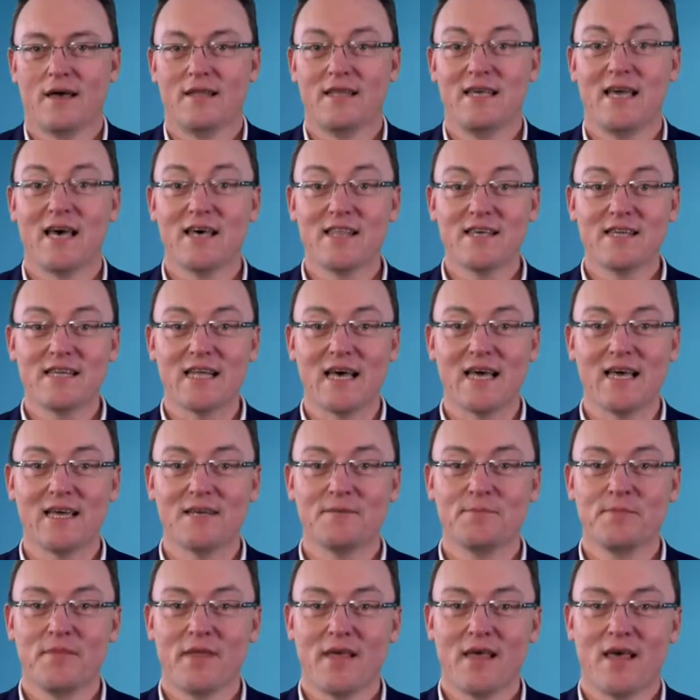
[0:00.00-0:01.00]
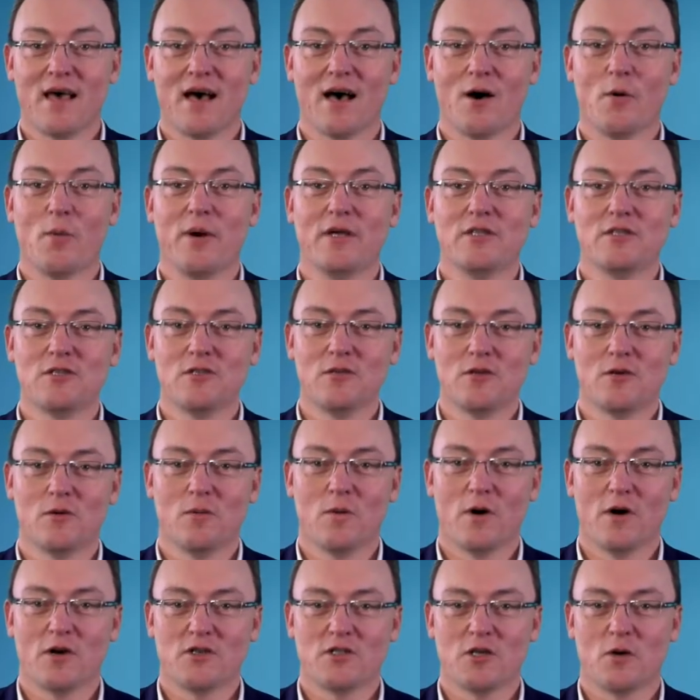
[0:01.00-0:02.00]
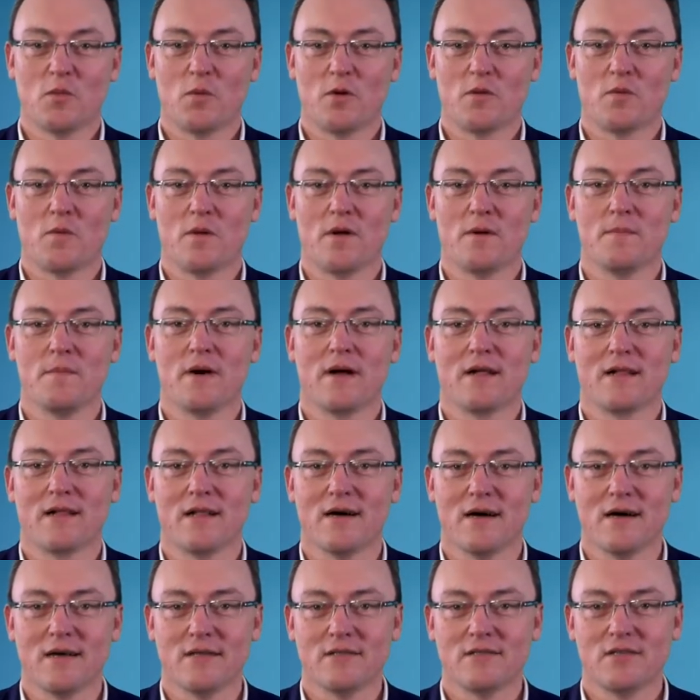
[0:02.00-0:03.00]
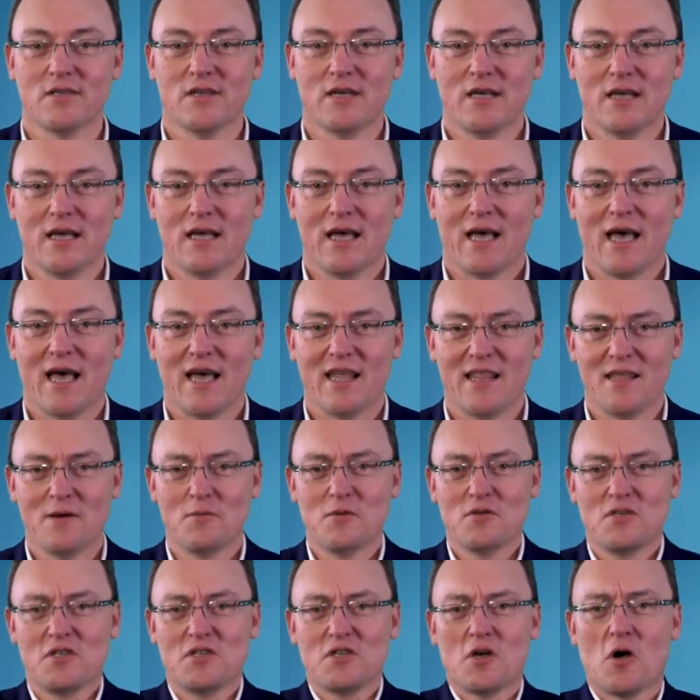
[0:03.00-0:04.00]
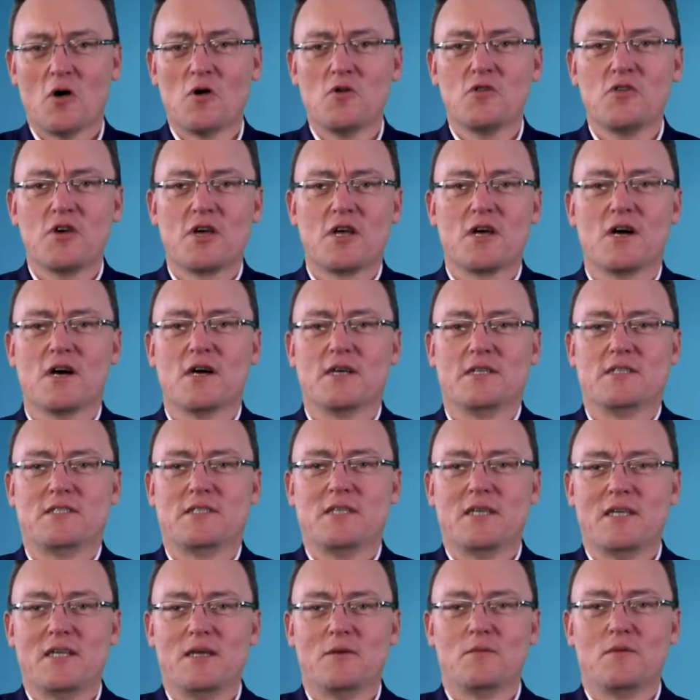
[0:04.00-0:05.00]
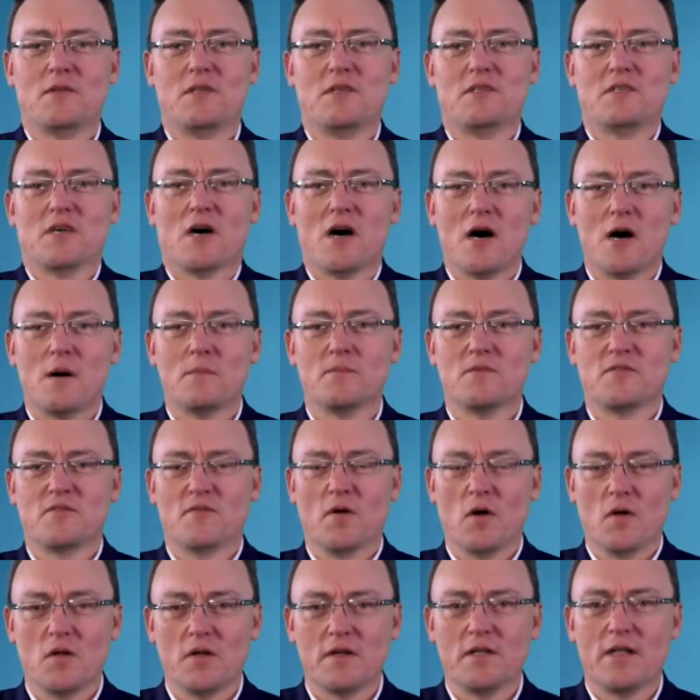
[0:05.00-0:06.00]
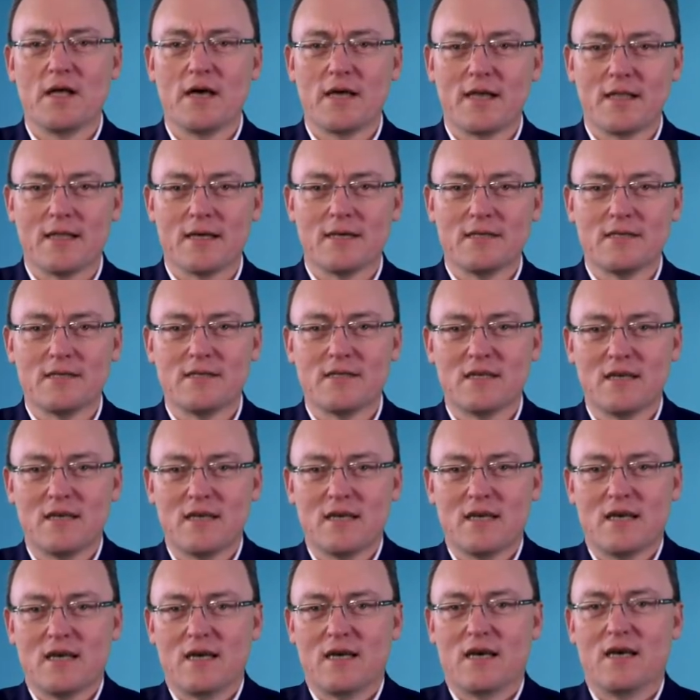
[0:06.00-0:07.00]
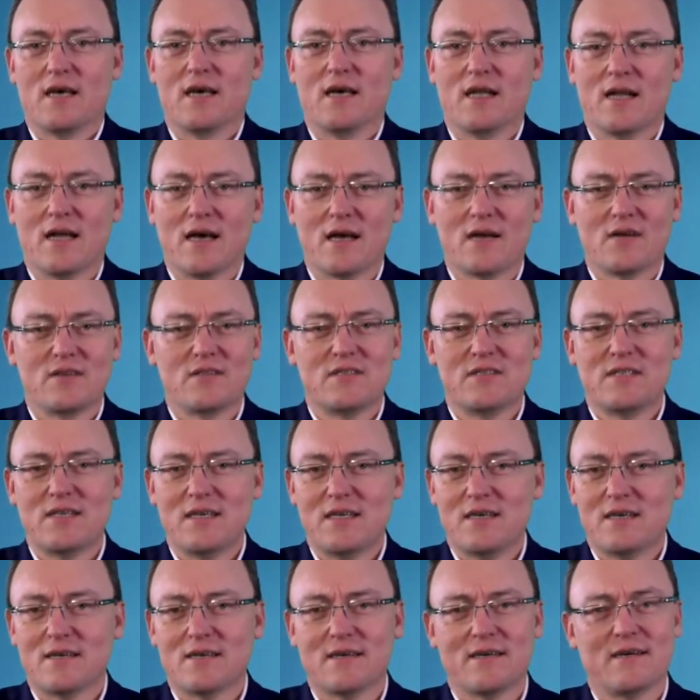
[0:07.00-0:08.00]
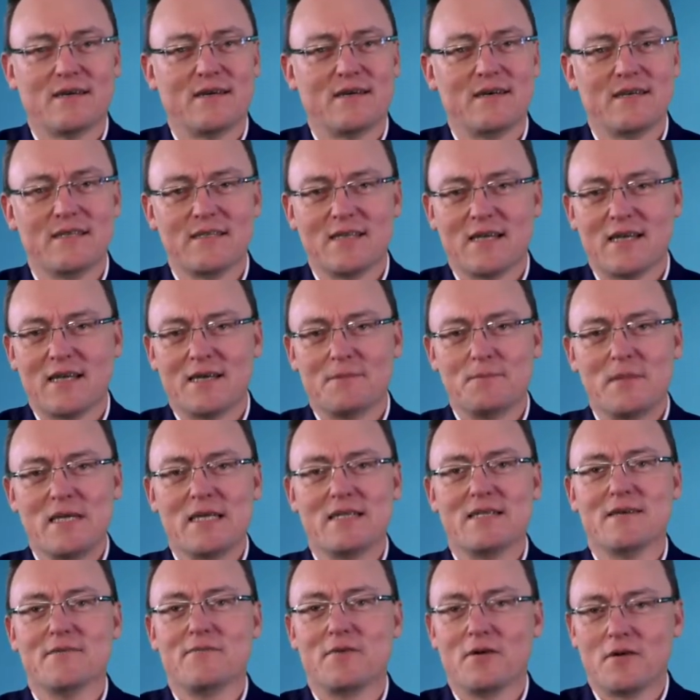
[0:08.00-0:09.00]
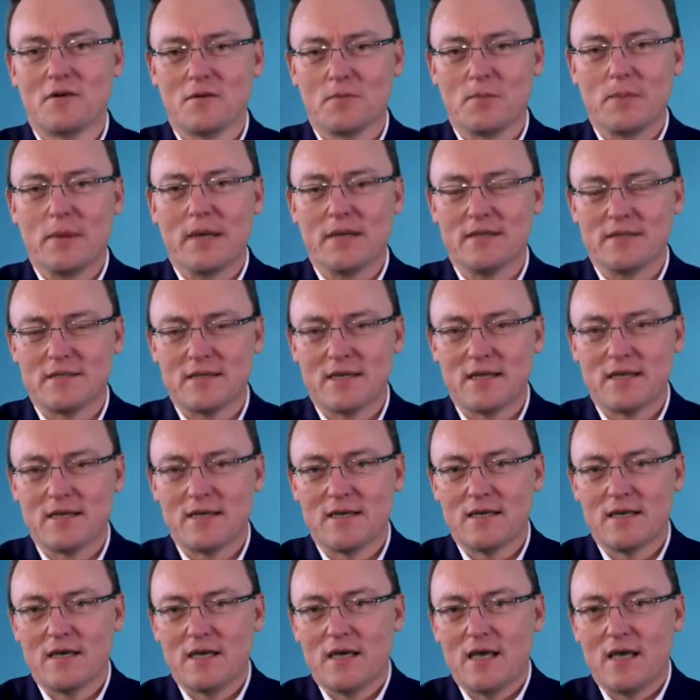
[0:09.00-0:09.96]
The other day, I went to do a workshop with one of my clients, and there was this older guy sitting with his arms folded like this, and I could see, he's gonna be a difficult punter.